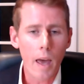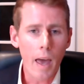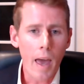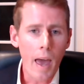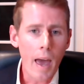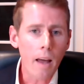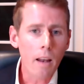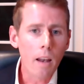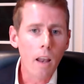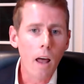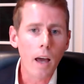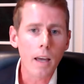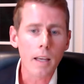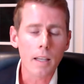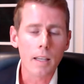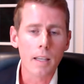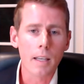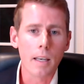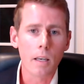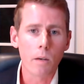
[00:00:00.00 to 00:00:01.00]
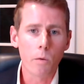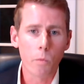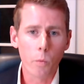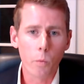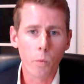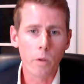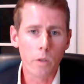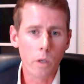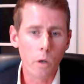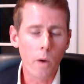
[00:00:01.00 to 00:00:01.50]
how likely
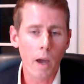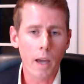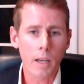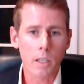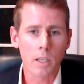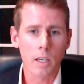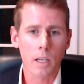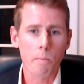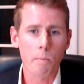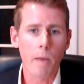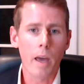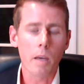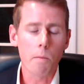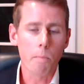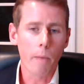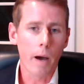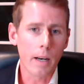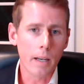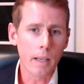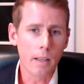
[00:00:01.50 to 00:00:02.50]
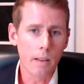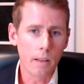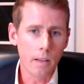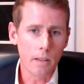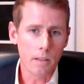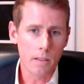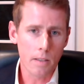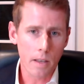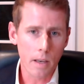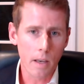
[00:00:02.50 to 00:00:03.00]
will you actually make money in
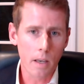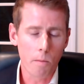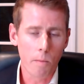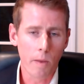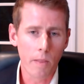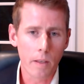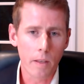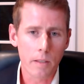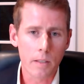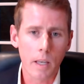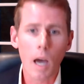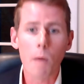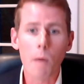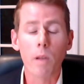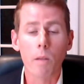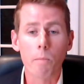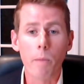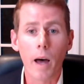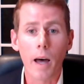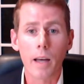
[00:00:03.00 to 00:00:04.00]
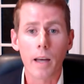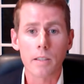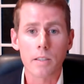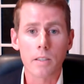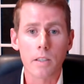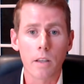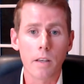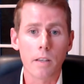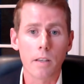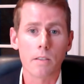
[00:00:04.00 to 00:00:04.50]
this theme? And there's a couple of
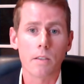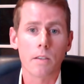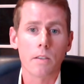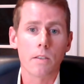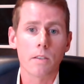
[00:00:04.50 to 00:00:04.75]
parts to this.